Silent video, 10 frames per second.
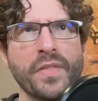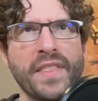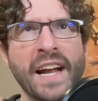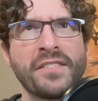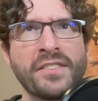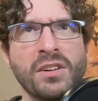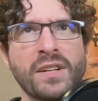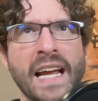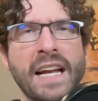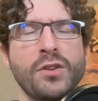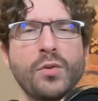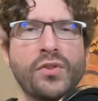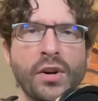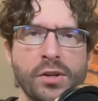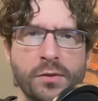that's still, again, you
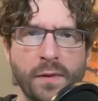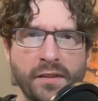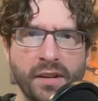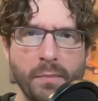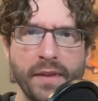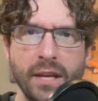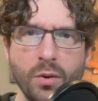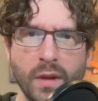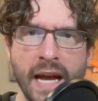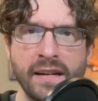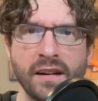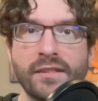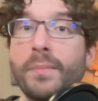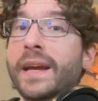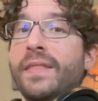searched for something, you landed on
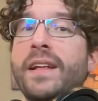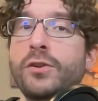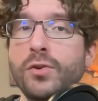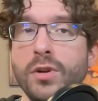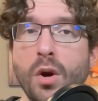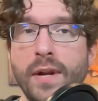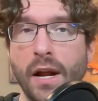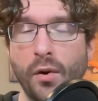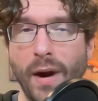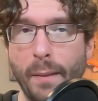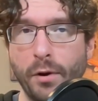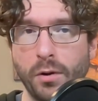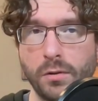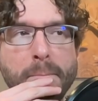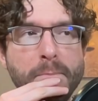something, and then you can go down a rabbit
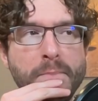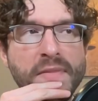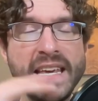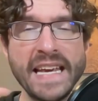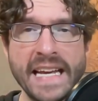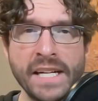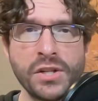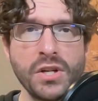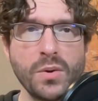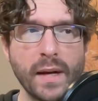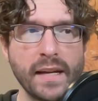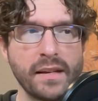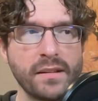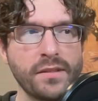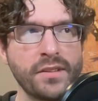hole. The issue
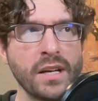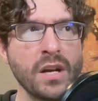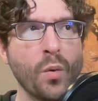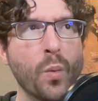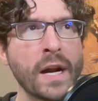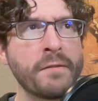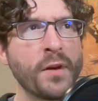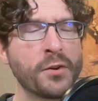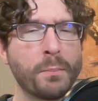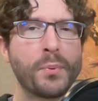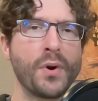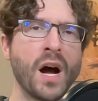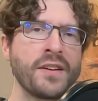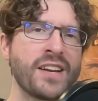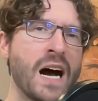is, what if there's a
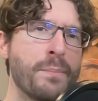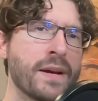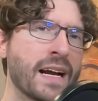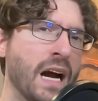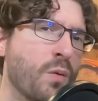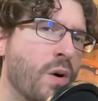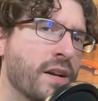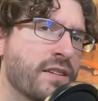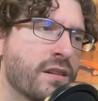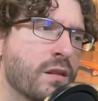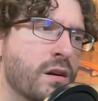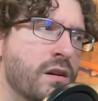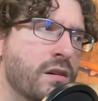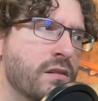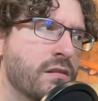broad topic I want to
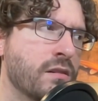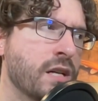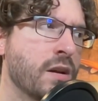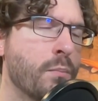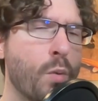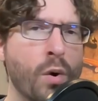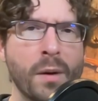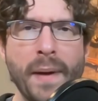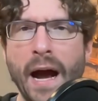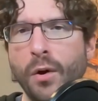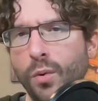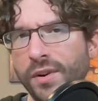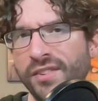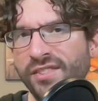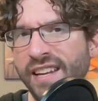learn more about or
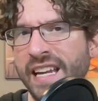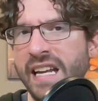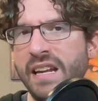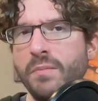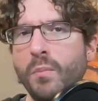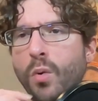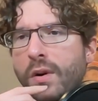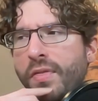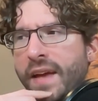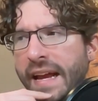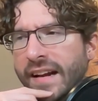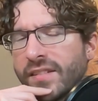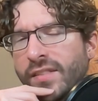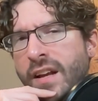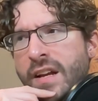see more
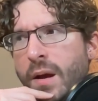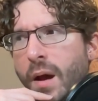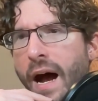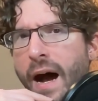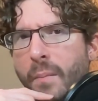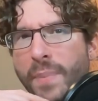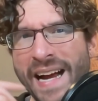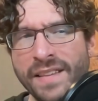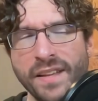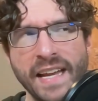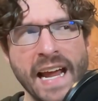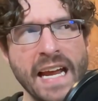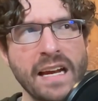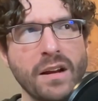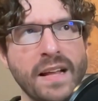things? Back in the
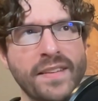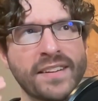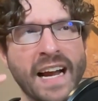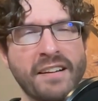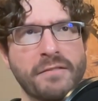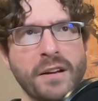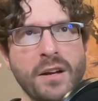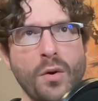day, in this kind of